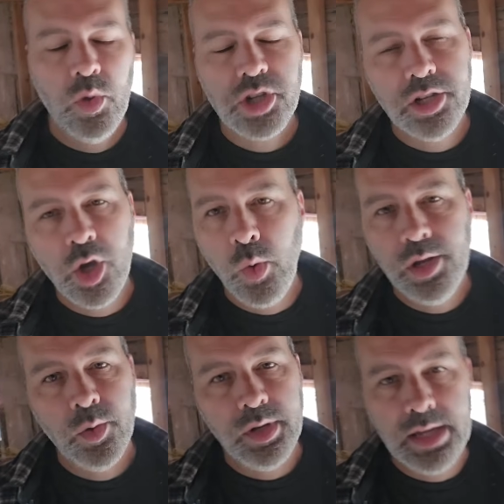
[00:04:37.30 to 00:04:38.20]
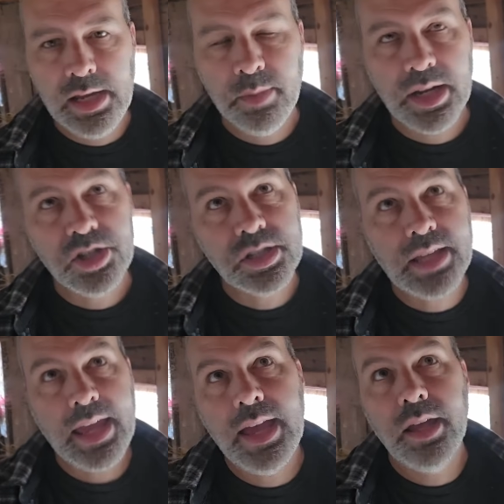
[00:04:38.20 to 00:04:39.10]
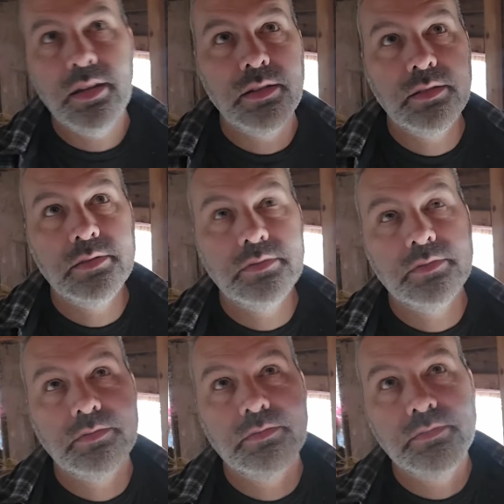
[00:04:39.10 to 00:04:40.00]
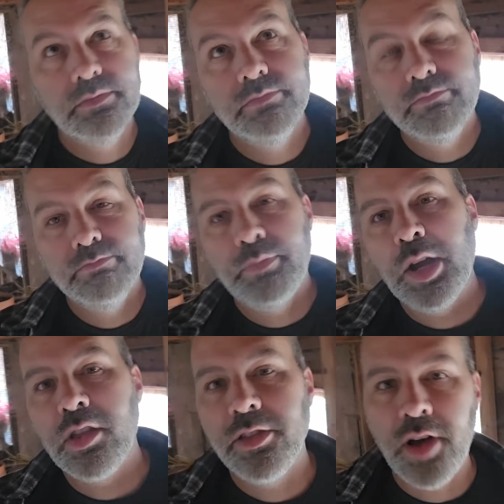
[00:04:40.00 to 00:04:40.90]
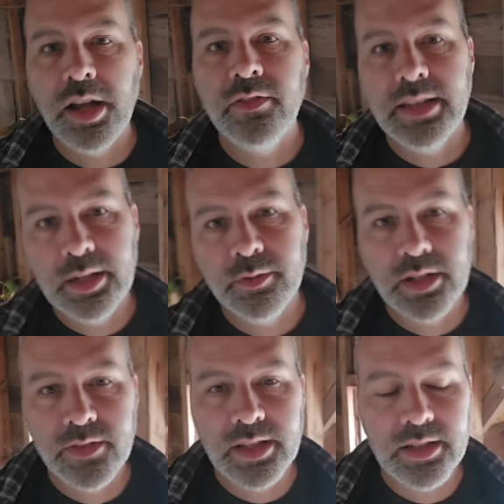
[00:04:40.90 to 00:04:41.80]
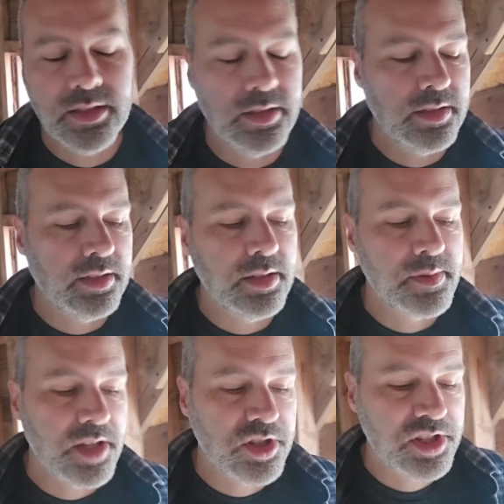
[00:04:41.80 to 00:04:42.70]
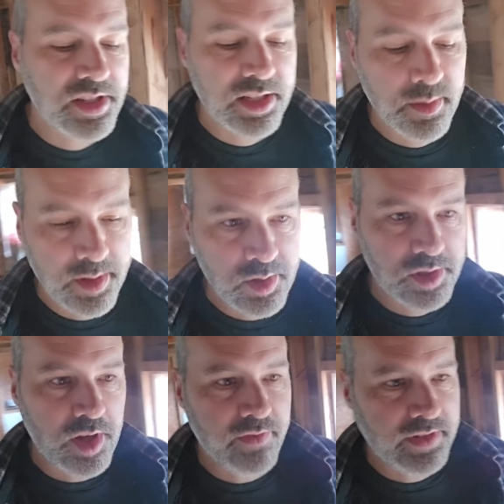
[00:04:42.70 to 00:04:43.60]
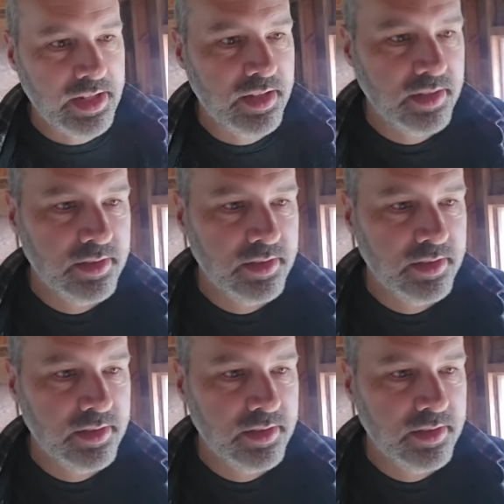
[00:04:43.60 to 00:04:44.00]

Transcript: which I know we don't need, but I just can't bear the thought of getting rid of it. I'm such a sentimental softie.